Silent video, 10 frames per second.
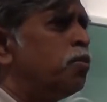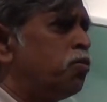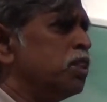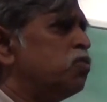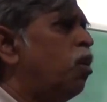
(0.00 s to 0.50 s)

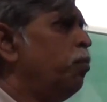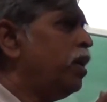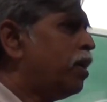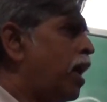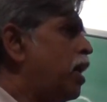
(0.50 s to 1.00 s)

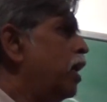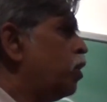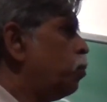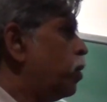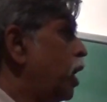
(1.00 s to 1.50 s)
transforming
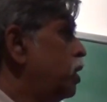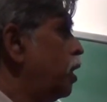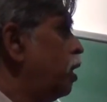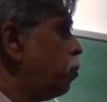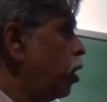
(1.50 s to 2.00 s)
kinetic to
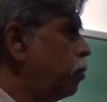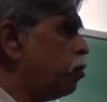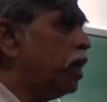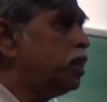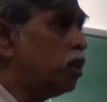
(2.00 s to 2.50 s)
potential and
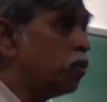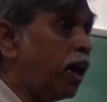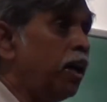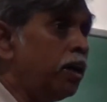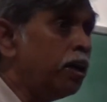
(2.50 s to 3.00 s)
potential to
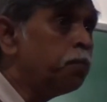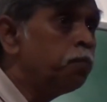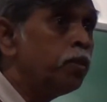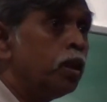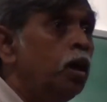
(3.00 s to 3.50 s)

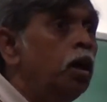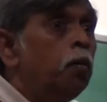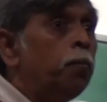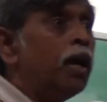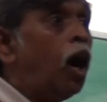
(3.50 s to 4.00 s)
kinetic,
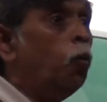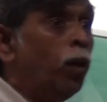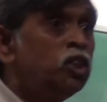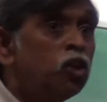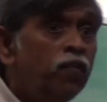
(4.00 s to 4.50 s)
but how
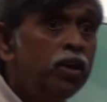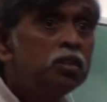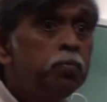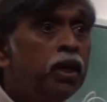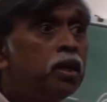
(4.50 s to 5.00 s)
much of it is being